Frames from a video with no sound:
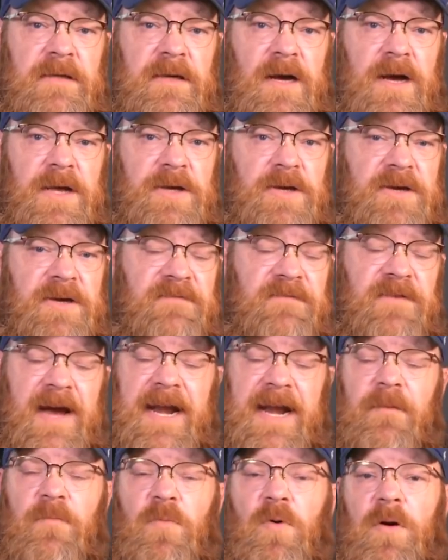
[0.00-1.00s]
You can
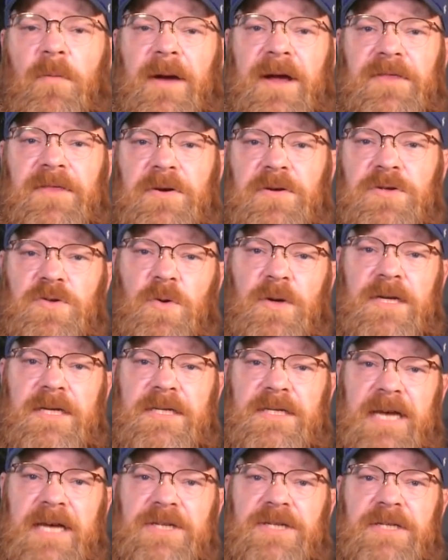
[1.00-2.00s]
find out more about those
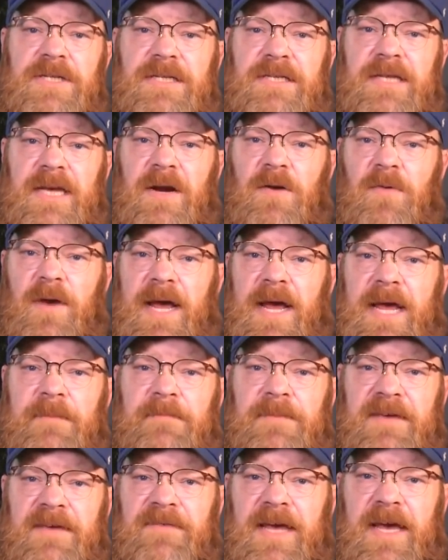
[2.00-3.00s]
organizations,
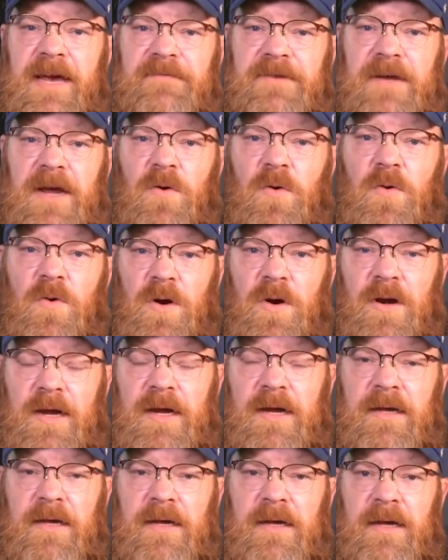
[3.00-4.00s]
NRAPVF.org
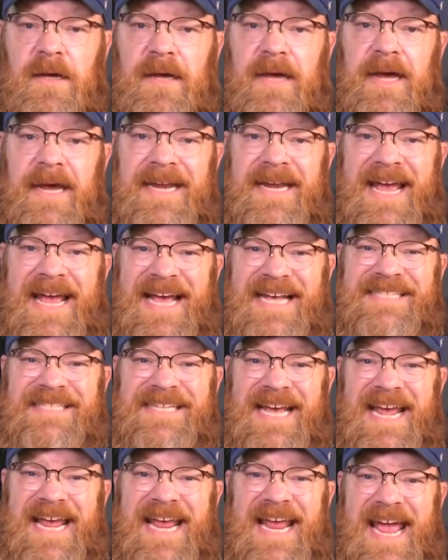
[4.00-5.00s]
and
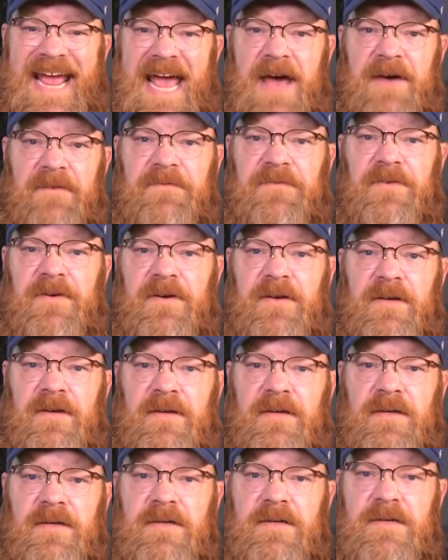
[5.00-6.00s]
SAF.org.
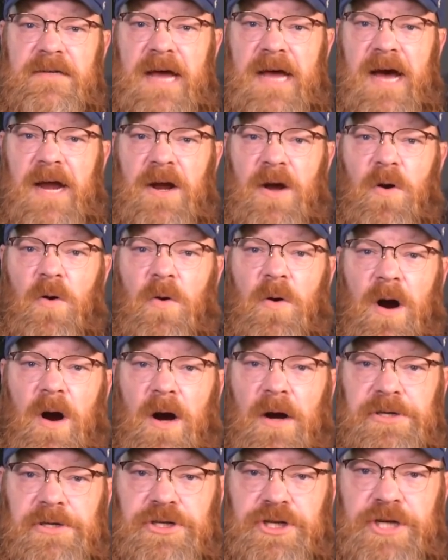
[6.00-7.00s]

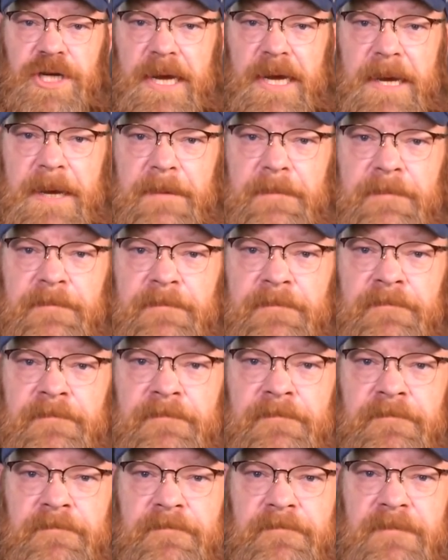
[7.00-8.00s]

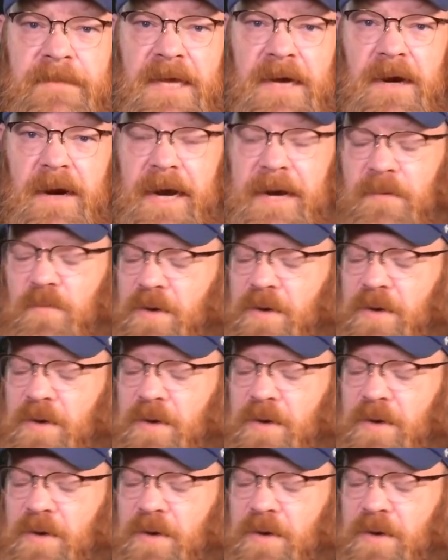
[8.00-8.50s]
All right.